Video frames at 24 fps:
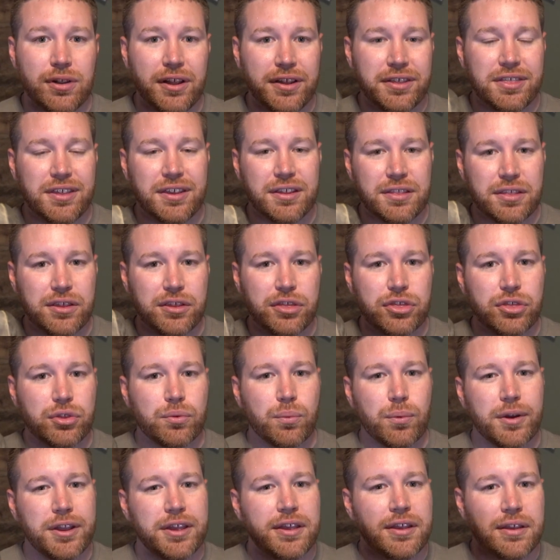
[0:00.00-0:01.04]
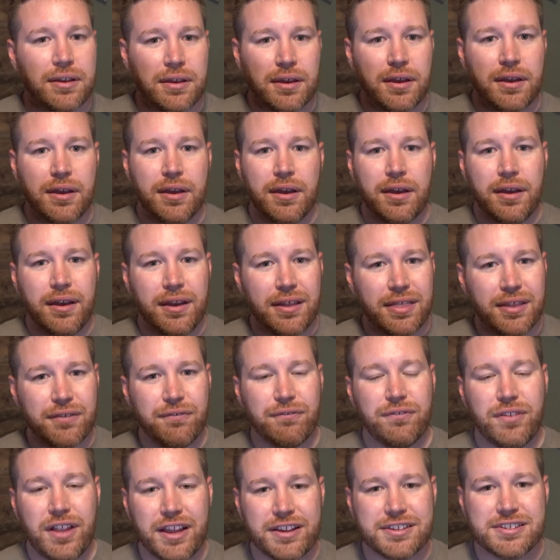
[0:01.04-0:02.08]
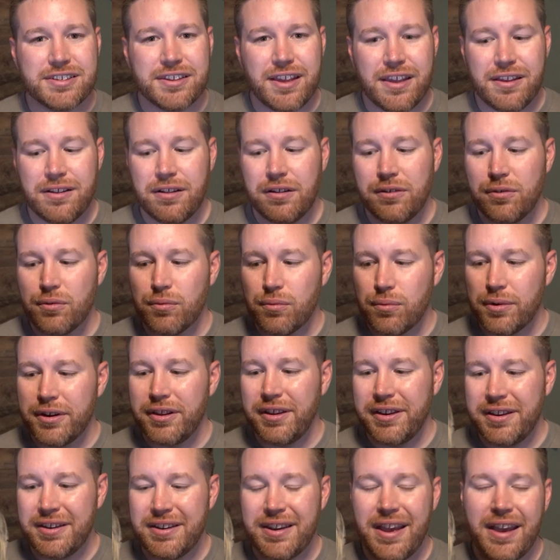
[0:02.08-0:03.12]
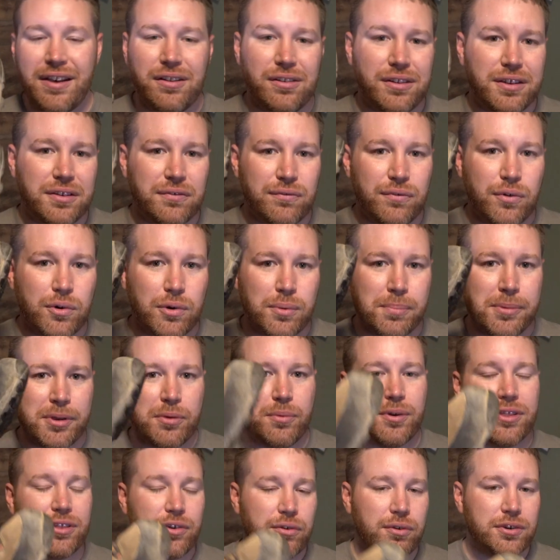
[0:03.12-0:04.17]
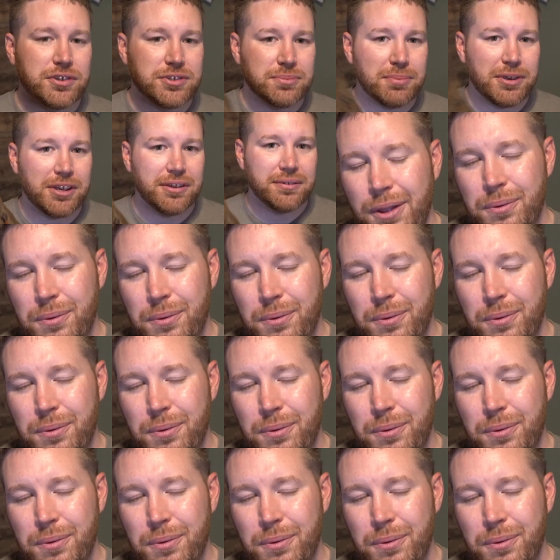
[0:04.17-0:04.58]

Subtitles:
I think the 3 in the flex scale really nailed it for me with Crispi.